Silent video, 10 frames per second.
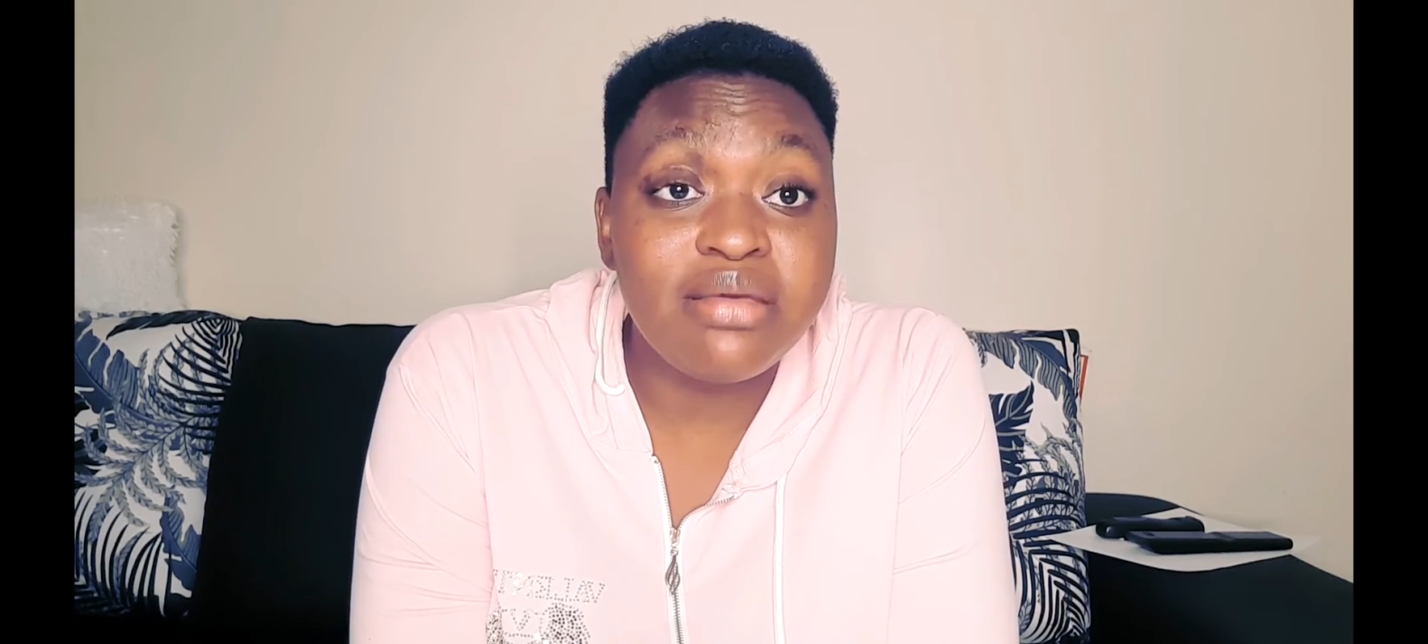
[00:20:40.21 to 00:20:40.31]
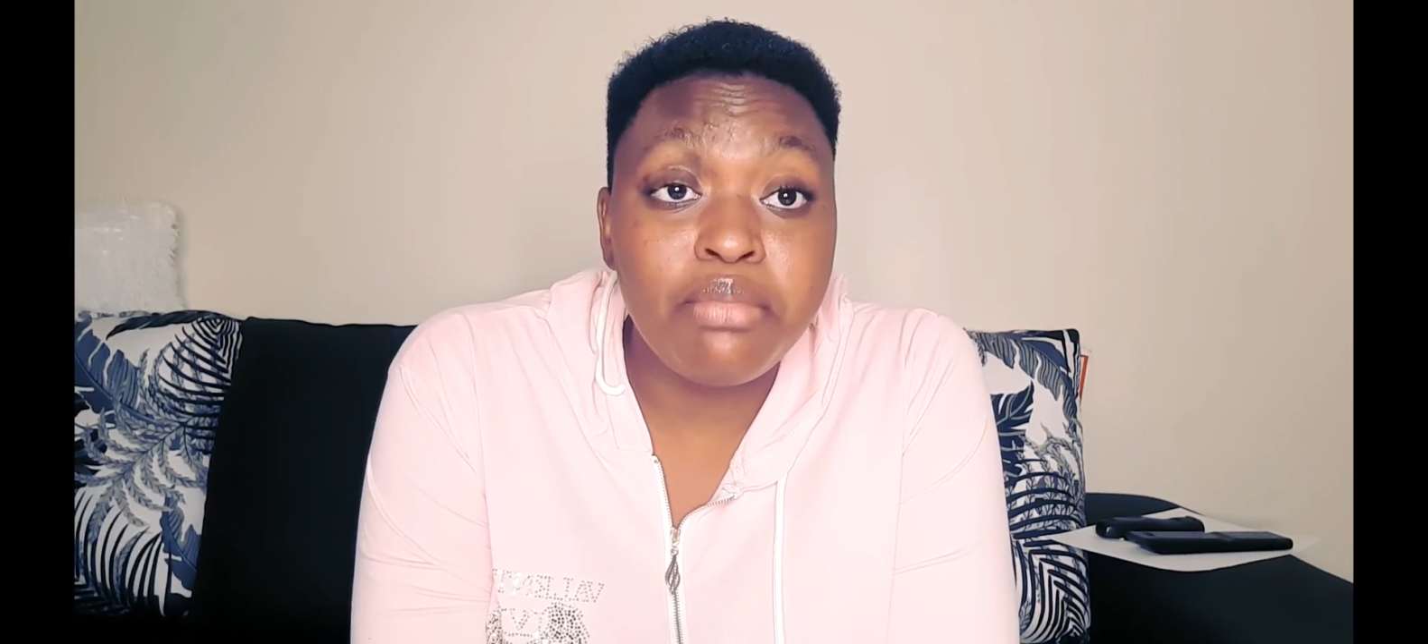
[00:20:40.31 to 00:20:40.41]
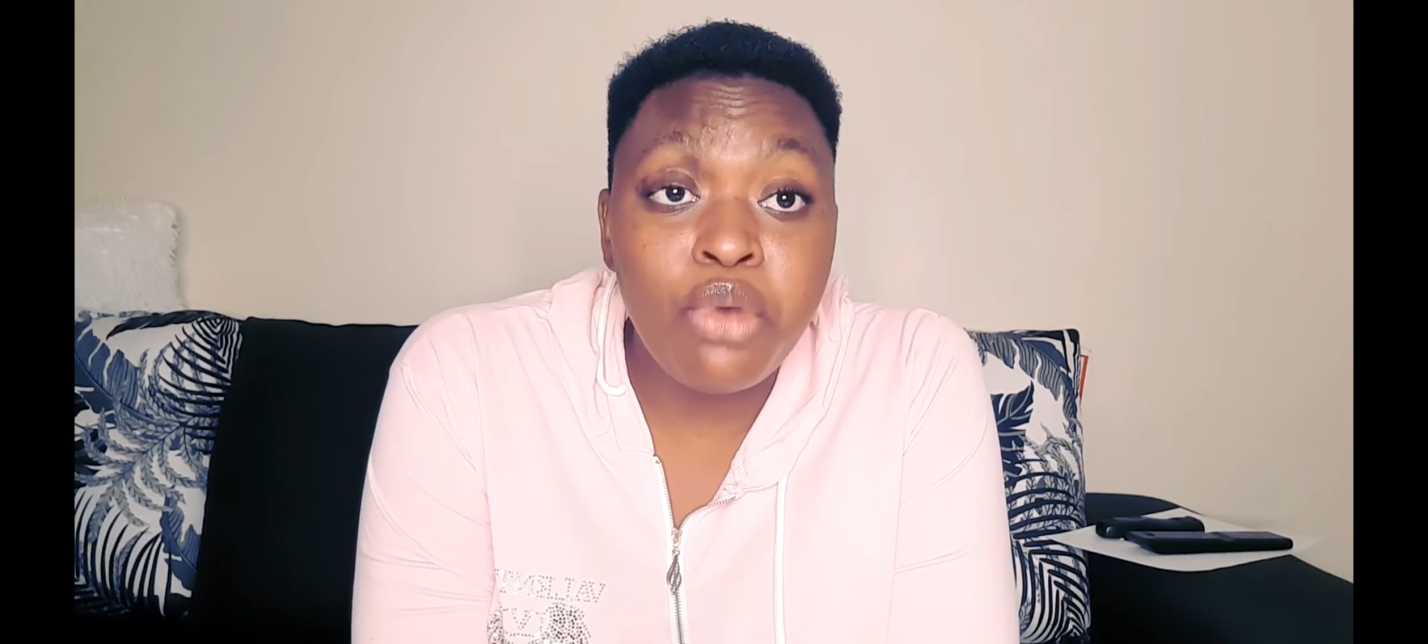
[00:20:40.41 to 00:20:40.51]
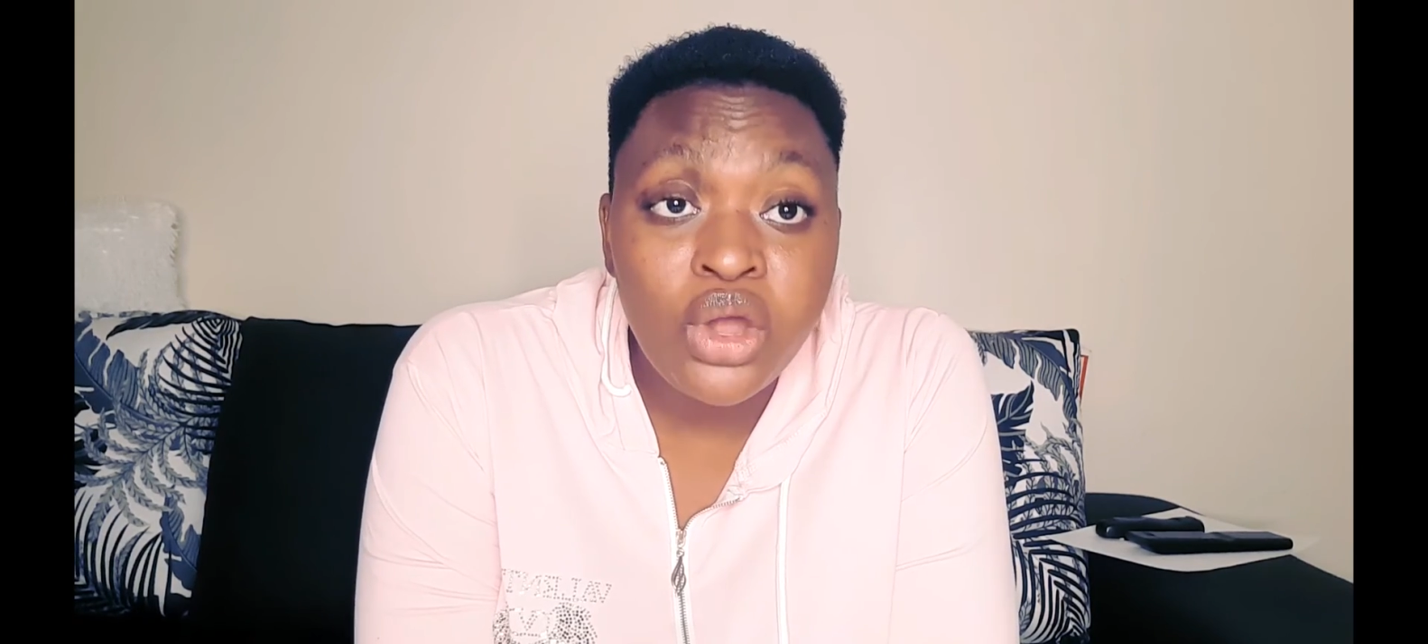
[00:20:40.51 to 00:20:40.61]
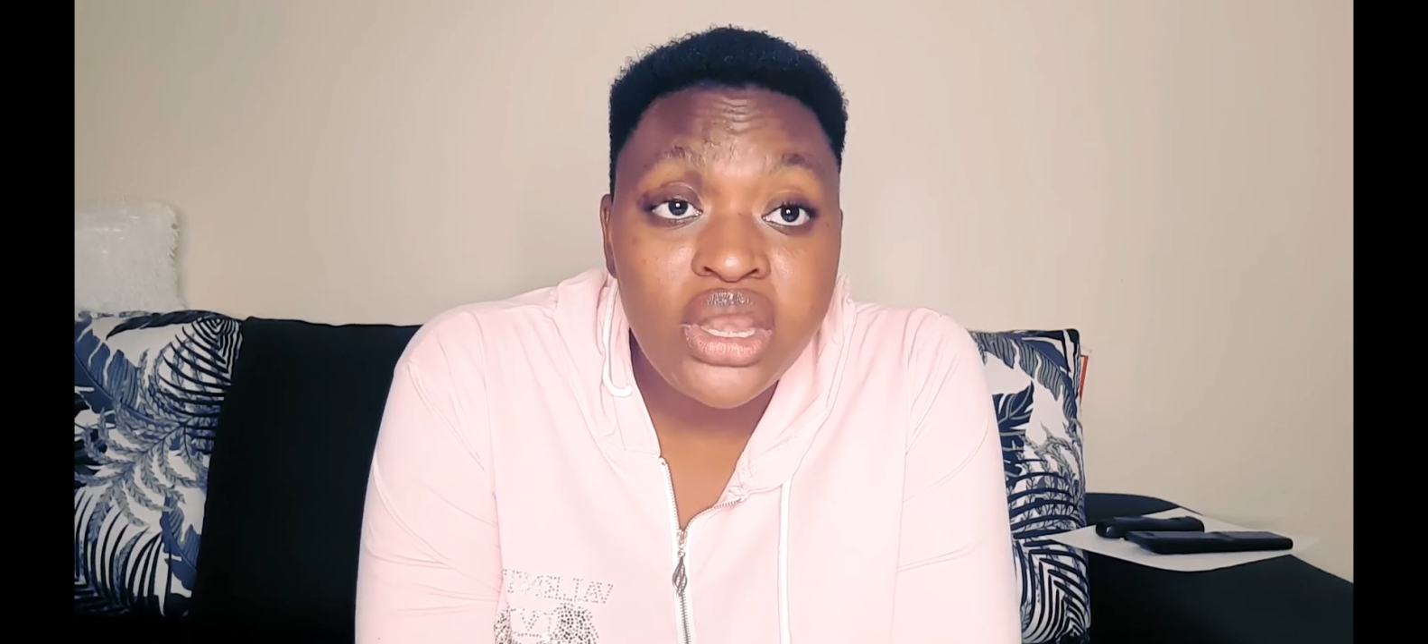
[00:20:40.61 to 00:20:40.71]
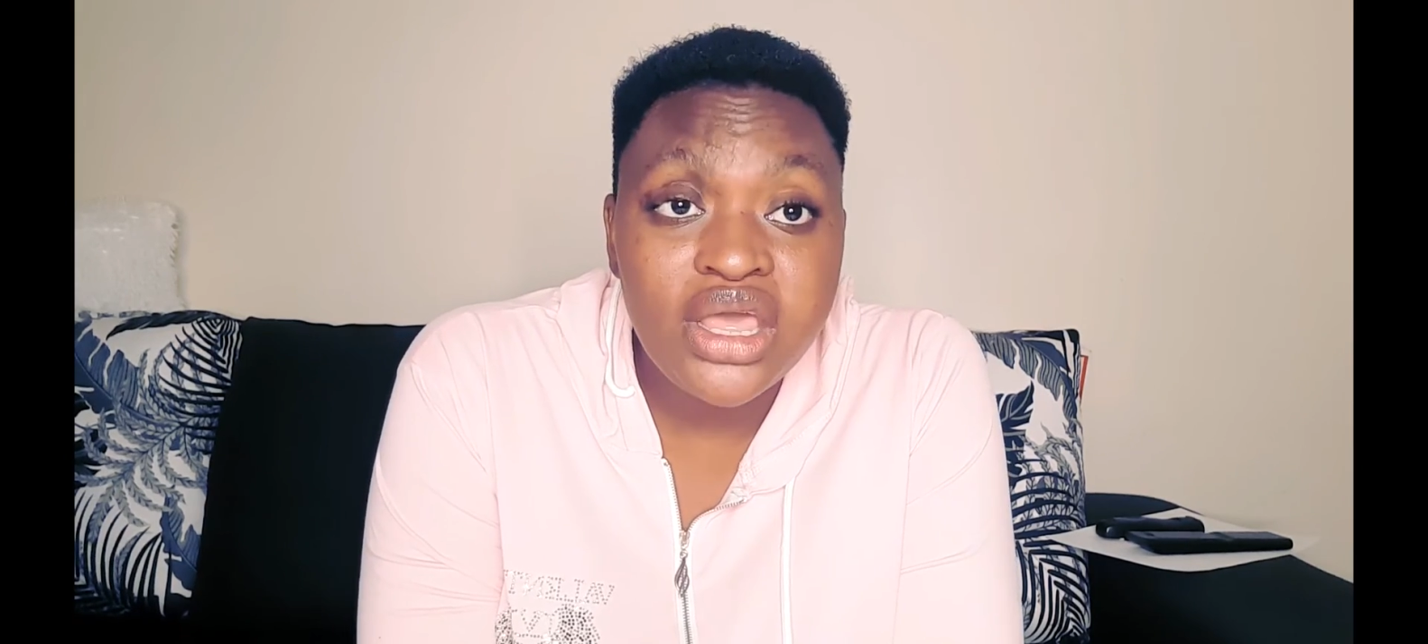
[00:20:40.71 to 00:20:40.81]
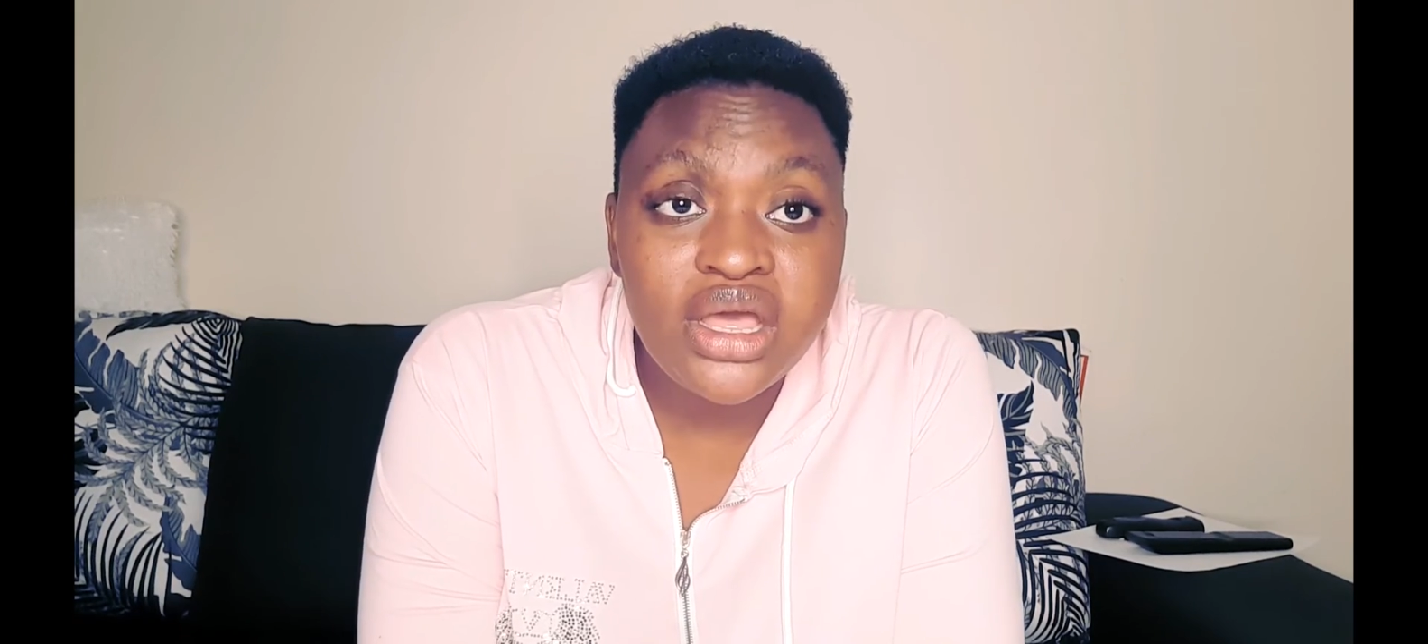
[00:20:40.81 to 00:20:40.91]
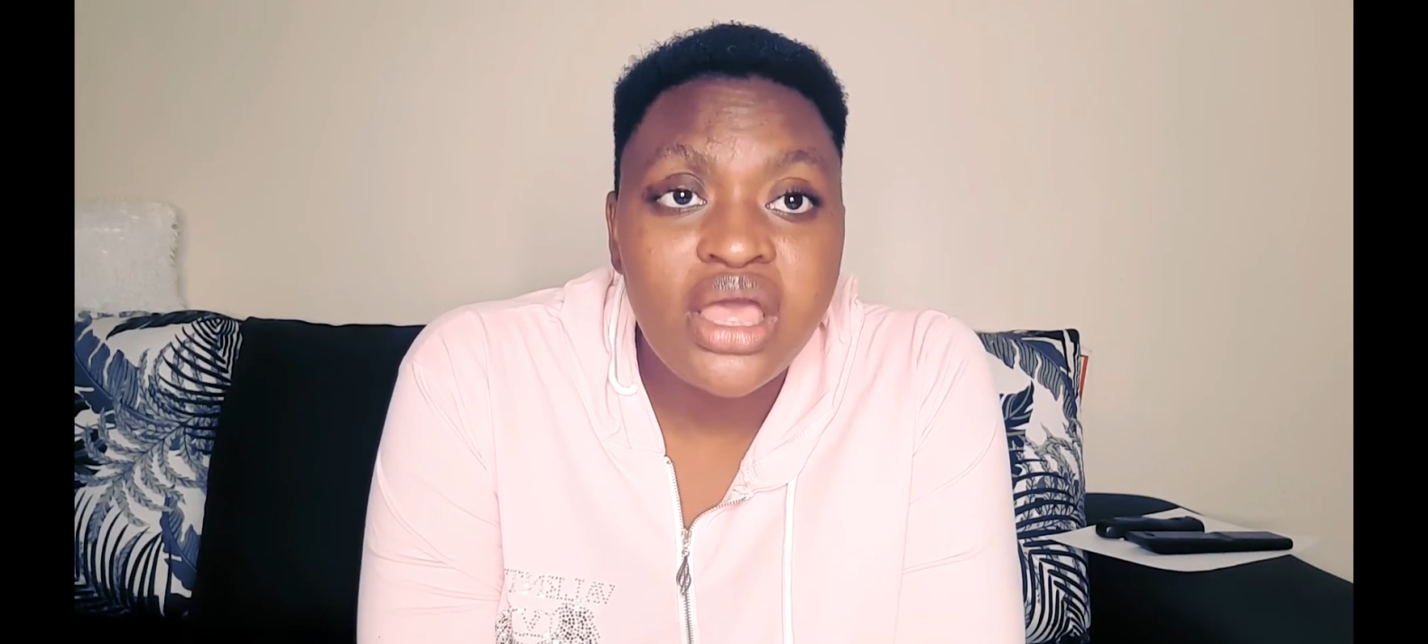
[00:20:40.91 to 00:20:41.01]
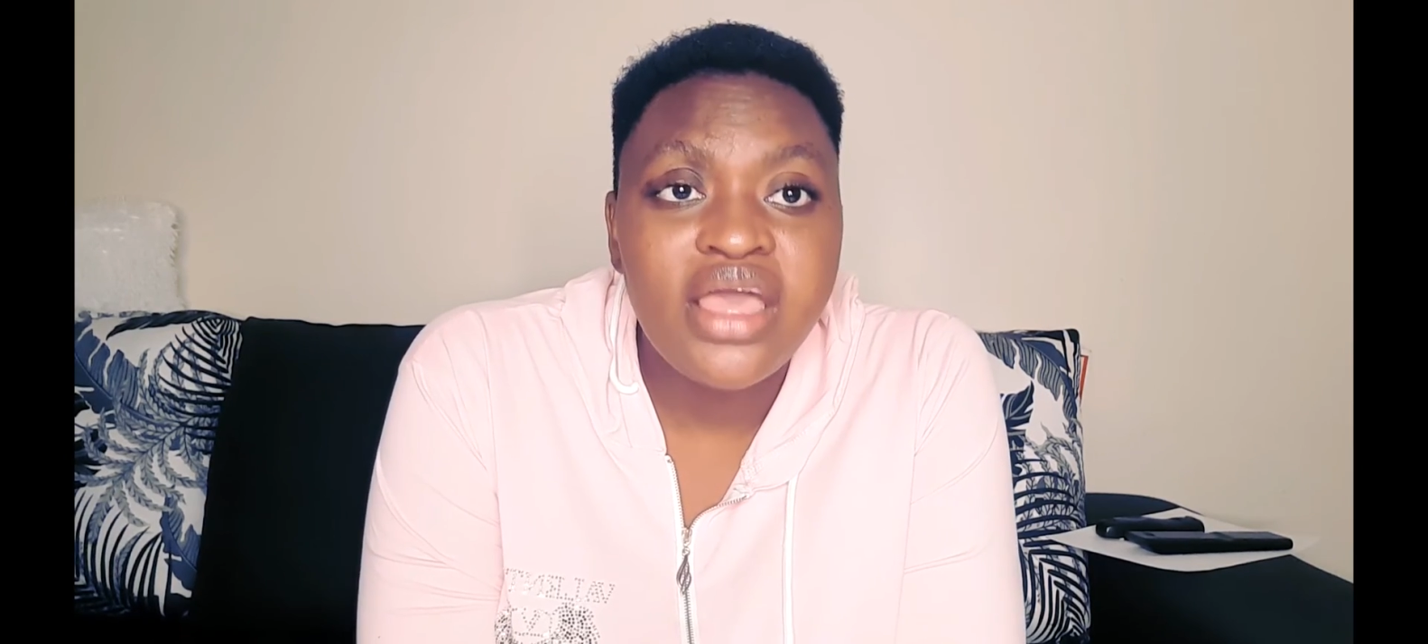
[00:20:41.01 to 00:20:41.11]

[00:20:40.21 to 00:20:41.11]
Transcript: morning